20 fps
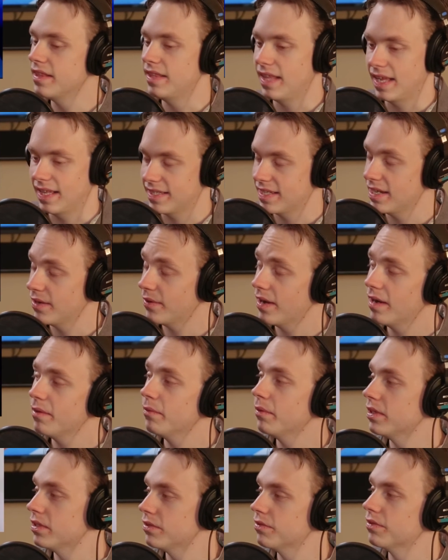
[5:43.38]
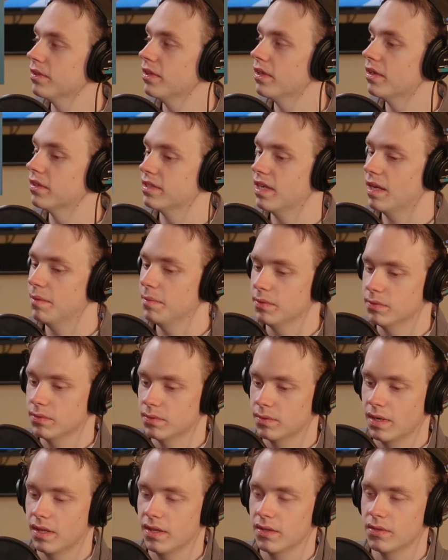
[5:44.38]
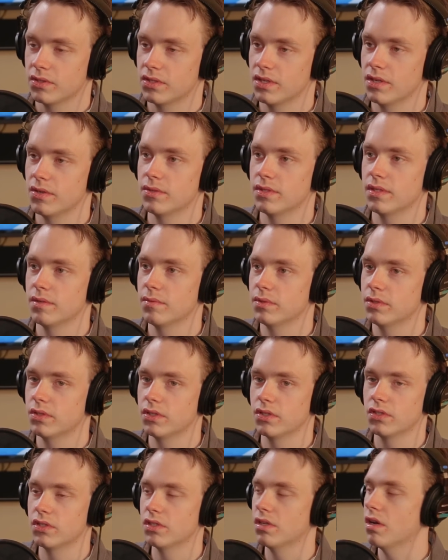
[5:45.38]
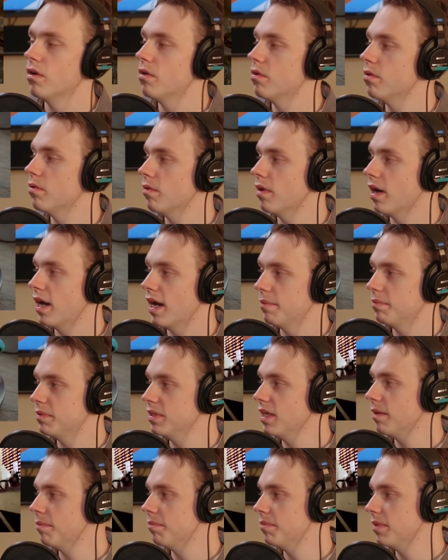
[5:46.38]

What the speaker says: That's how I was for a long time. It was one of those shows that was just so hyped up